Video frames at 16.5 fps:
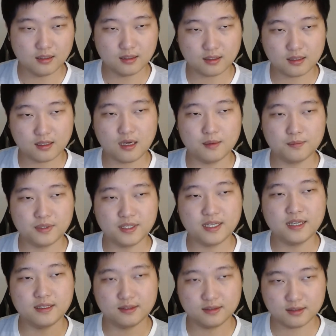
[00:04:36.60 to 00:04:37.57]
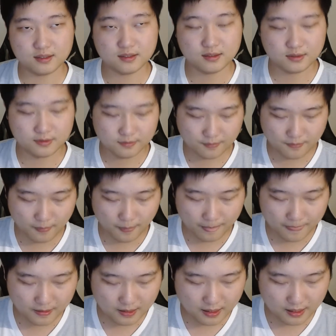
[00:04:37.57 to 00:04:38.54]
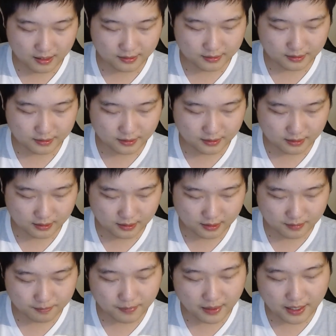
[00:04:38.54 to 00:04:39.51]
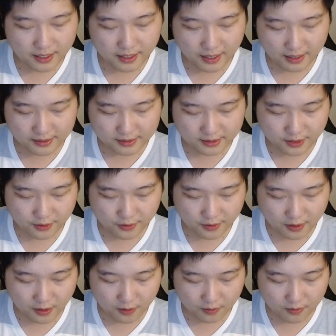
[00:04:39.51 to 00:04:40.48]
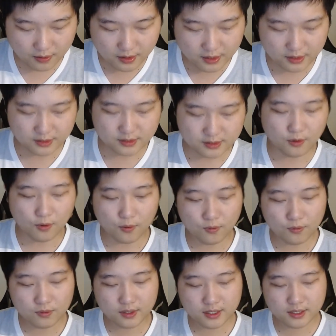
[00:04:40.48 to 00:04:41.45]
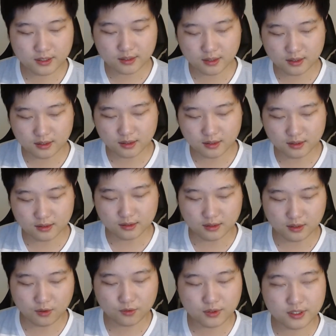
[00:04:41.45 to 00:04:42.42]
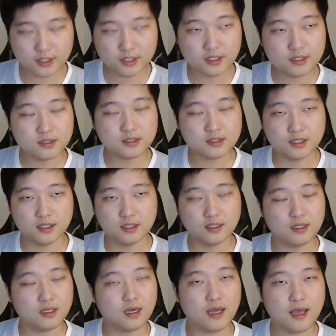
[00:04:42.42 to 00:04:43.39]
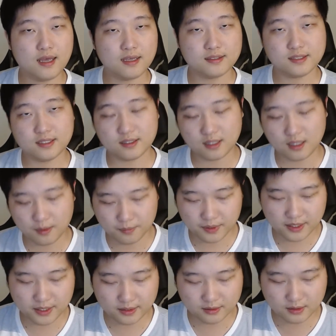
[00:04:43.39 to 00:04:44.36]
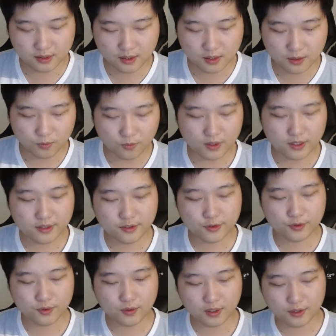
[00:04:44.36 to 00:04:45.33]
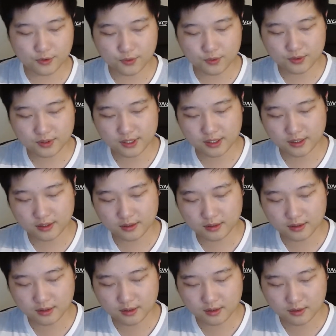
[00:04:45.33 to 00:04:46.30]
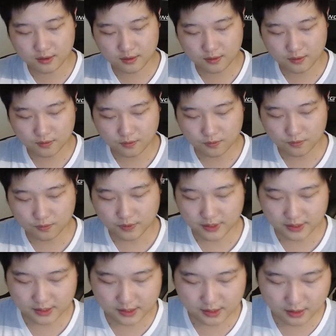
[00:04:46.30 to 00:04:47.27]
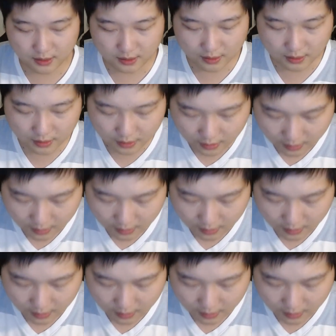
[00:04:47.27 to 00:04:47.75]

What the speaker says: compliant, and MySQL is only the asset compliant when you are using with the